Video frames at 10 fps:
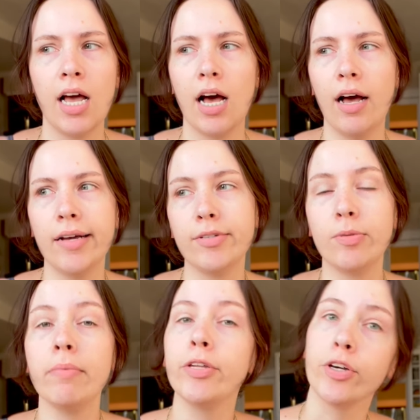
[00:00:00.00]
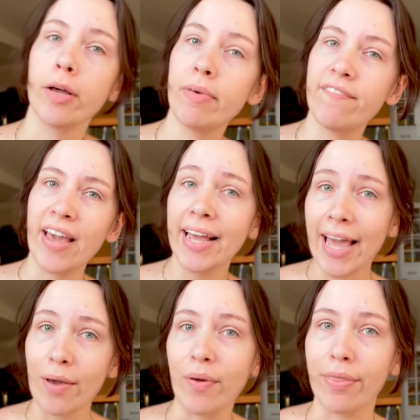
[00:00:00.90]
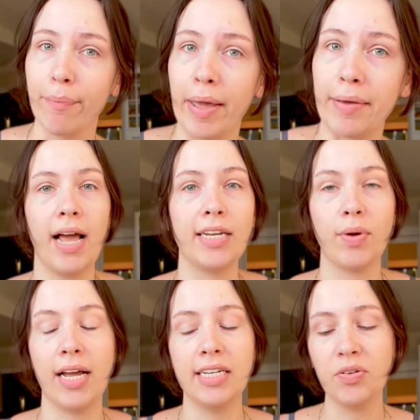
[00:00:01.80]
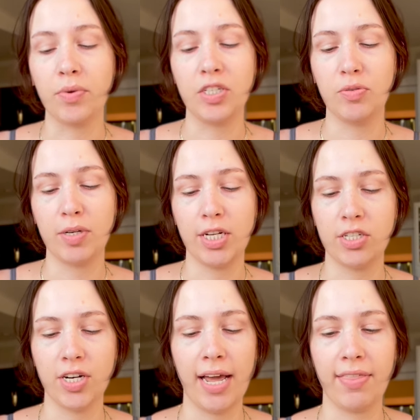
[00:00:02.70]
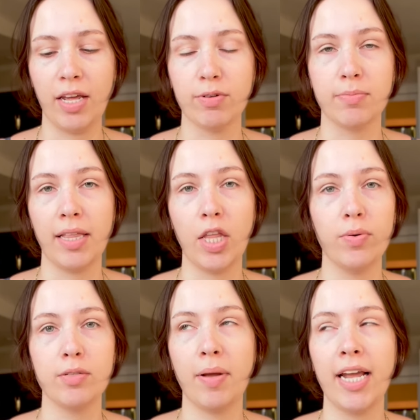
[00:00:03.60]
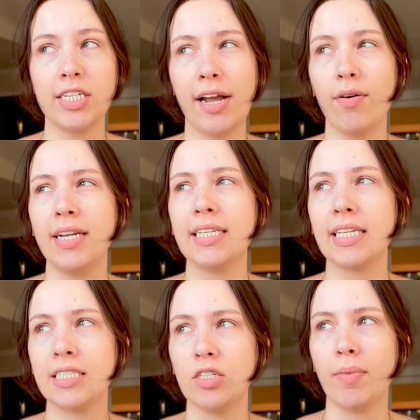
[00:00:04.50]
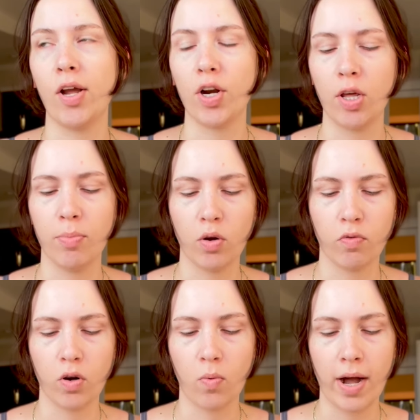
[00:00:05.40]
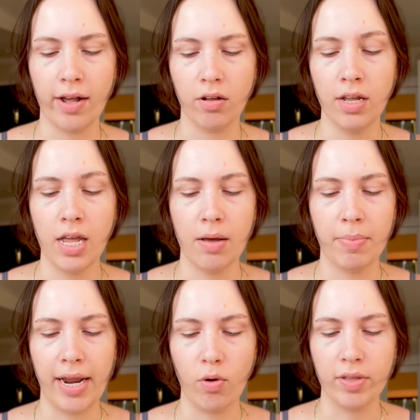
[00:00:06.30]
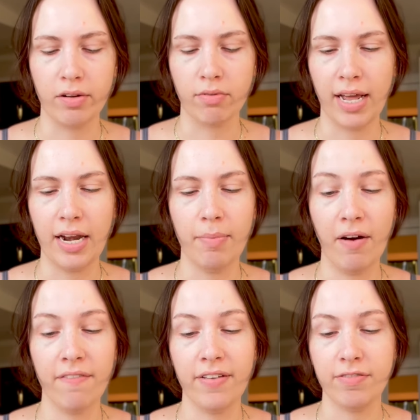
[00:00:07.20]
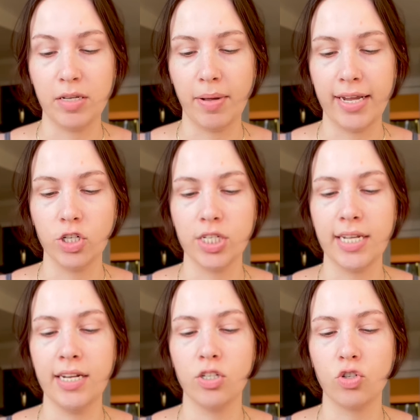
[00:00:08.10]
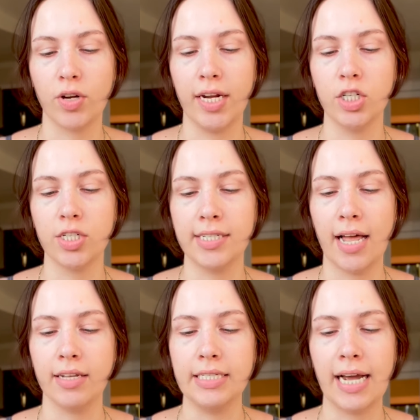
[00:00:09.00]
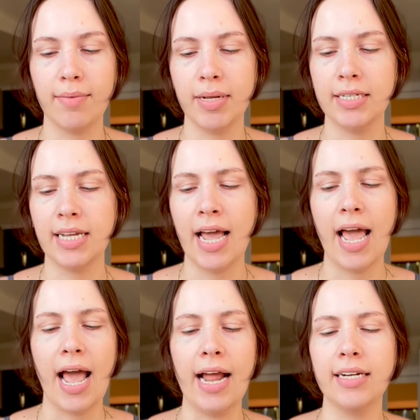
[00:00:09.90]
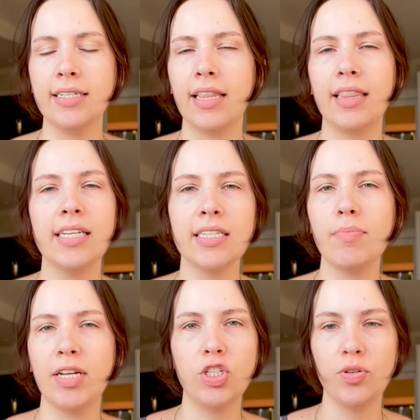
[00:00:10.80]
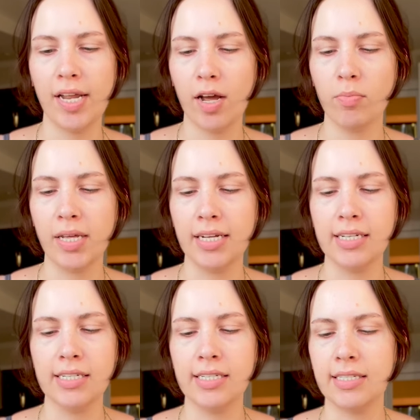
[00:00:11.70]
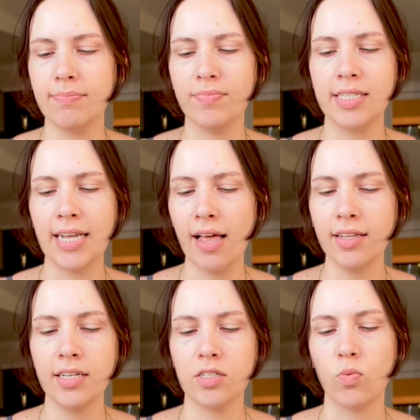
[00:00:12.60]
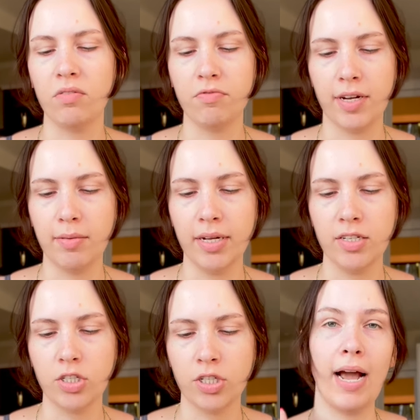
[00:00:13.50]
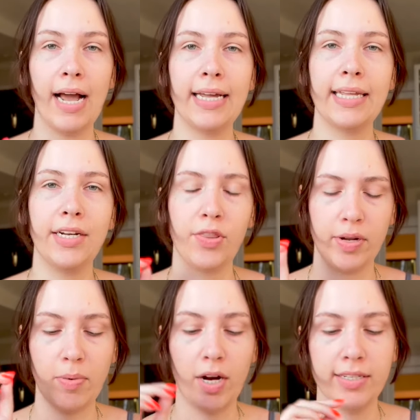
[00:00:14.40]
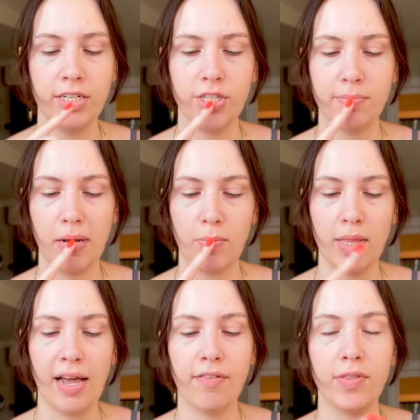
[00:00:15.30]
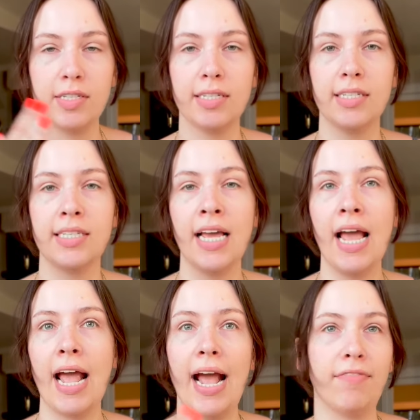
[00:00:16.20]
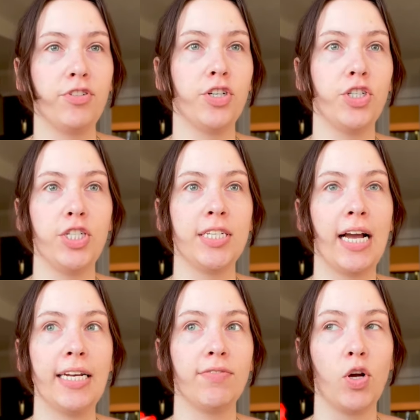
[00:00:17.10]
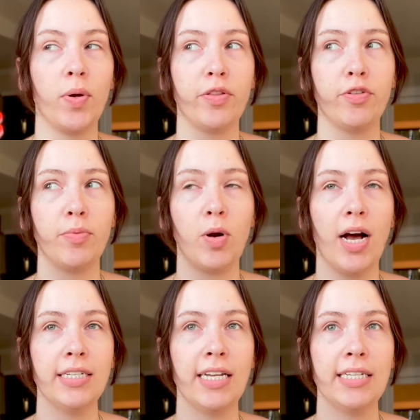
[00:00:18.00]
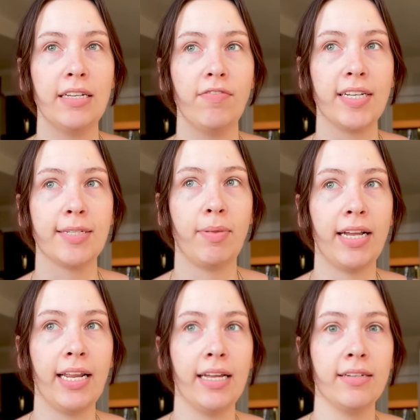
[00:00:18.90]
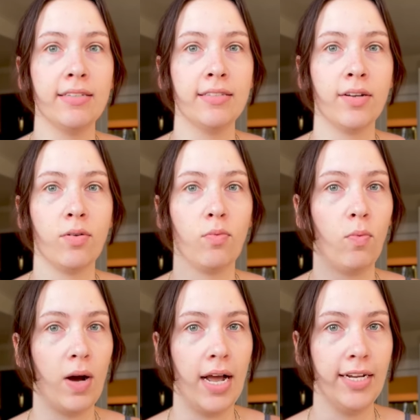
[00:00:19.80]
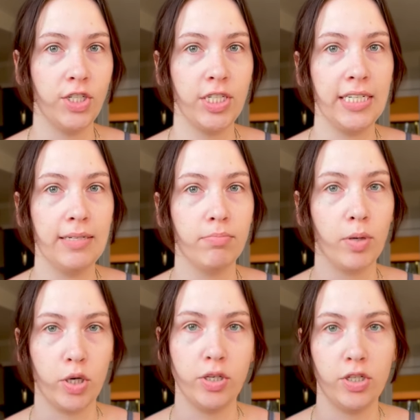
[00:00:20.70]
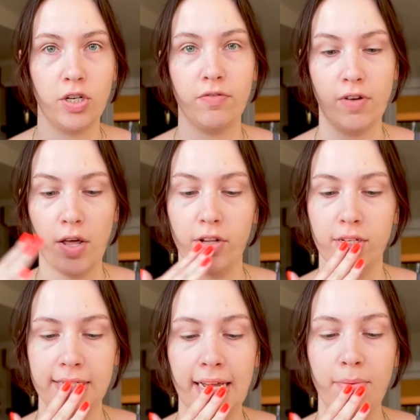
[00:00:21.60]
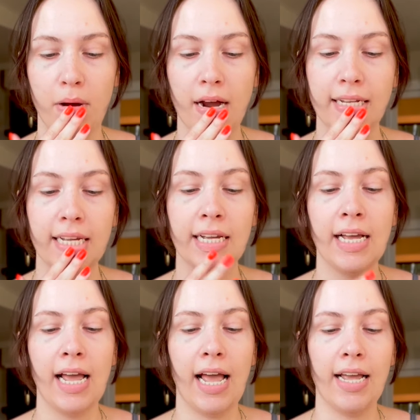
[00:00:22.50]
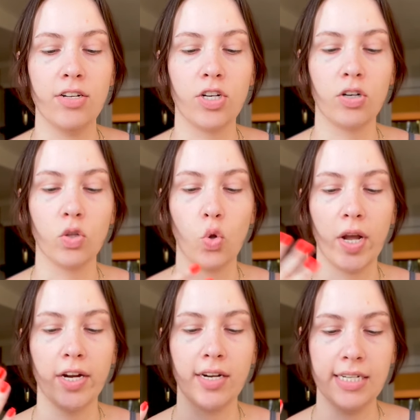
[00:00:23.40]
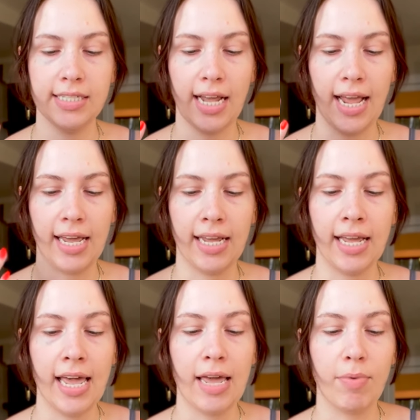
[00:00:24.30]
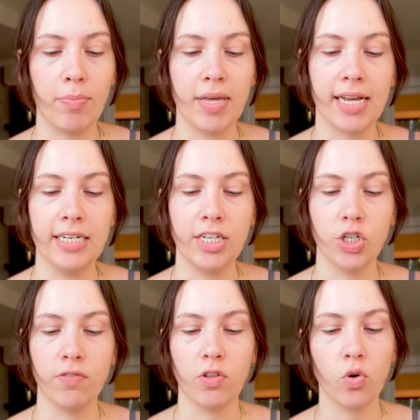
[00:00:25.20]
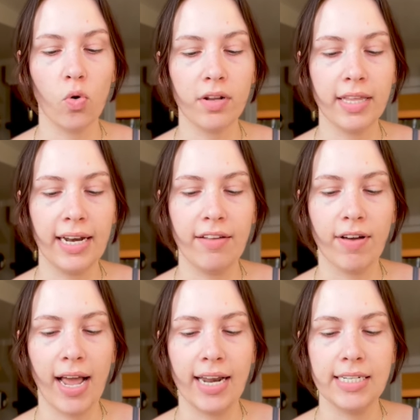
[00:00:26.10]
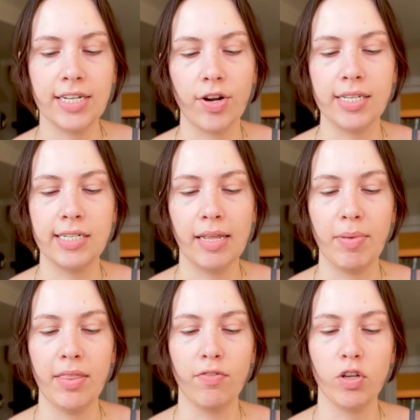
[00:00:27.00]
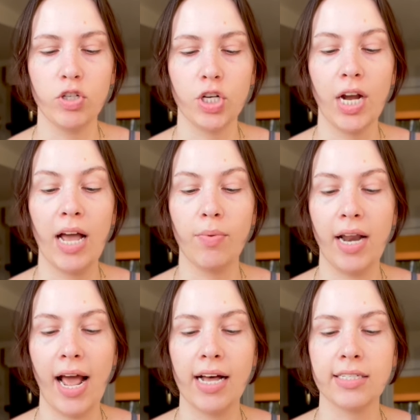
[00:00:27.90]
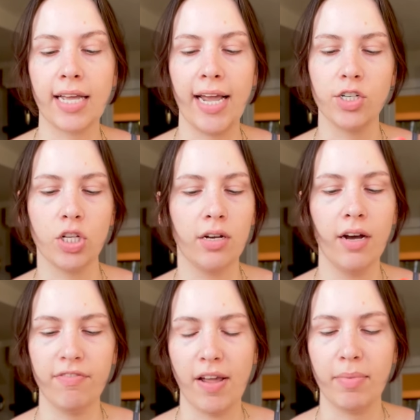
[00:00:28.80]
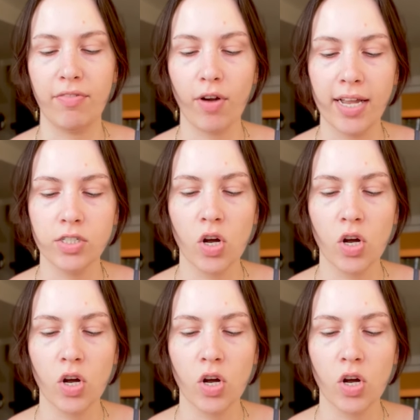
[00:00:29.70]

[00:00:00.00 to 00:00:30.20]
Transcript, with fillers: Uh, so maybe you'll come on vacay with me. Anyway, I didn't read too much yesterday. I think it was my lowest page count. I did listen to my audiobook for a while, but I only read about 50 pages in Strange Sally Diamond. And this I'm into now because Sally is one funny bitch. I highlighted three parts that just made me laugh. This is after she's kind of going through the process of explaining why she burned her father's dead body. And her lawyer is saying it might be a condition of the court that if I had a serious dilemma in the future, I would ask Angela, a family friend,